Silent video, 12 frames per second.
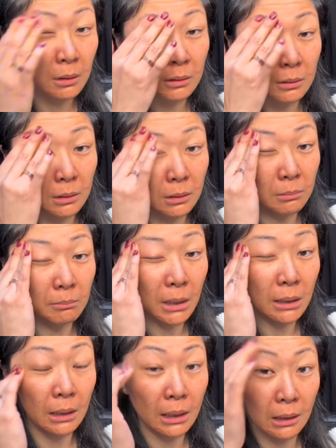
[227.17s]
Like
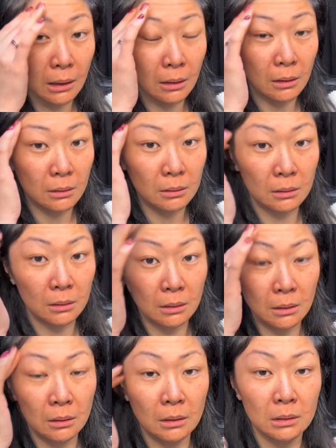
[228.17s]
Monday?
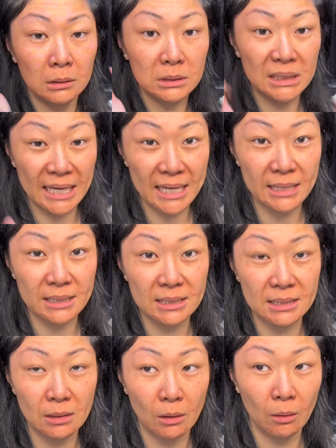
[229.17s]
Today
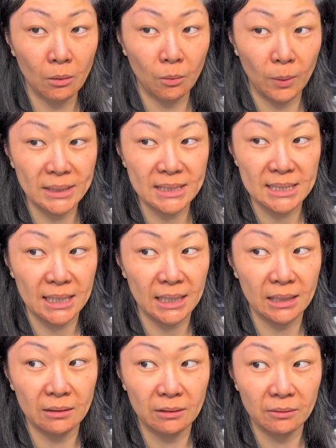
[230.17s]
is
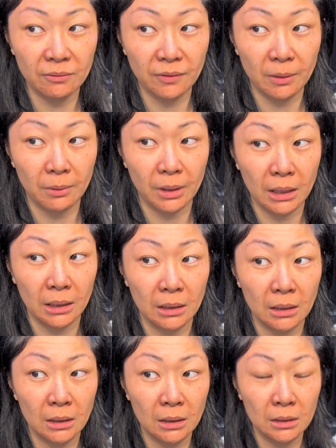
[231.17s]
Wednesday, February
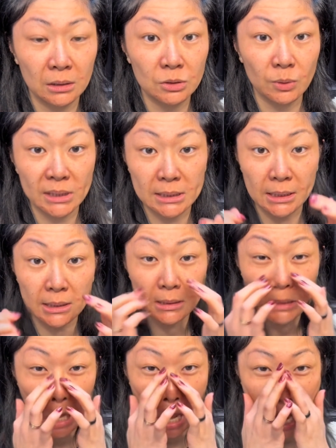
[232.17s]
26th.
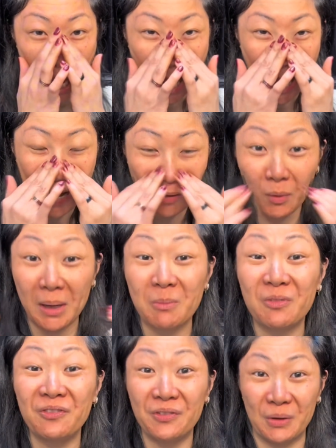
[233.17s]
When I'm
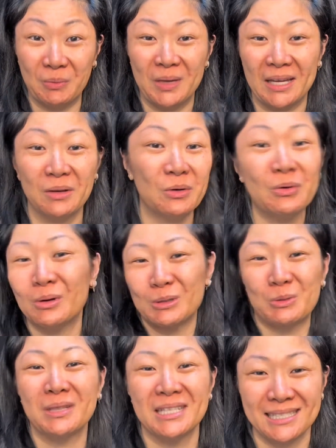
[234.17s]
filming, who knows
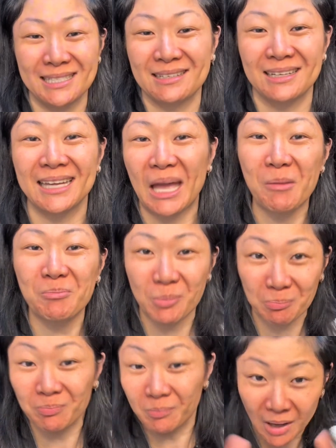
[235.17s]
when this is gonna get
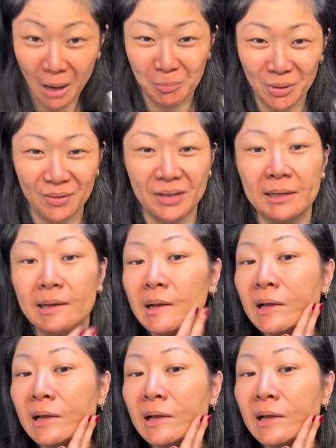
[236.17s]
uploaded.